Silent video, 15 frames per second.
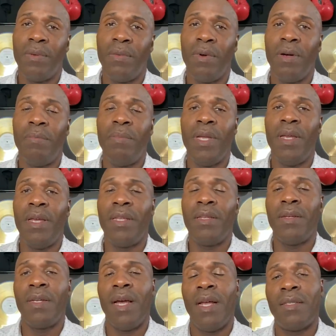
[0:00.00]
well, Ben,
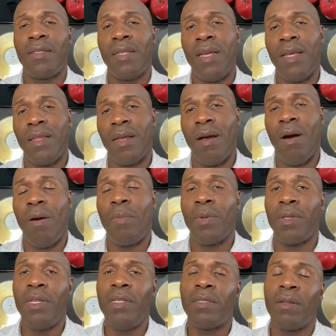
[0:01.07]
you're not saying that all
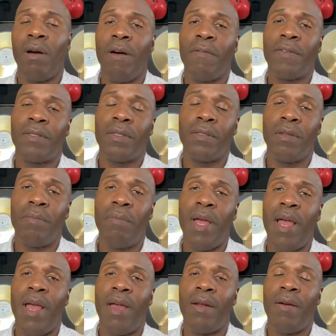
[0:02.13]
police officers are
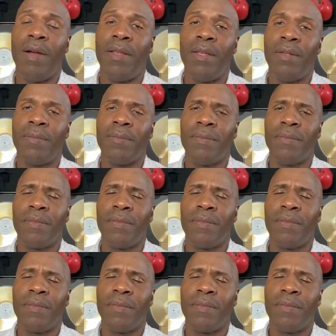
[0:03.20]
bad, are you?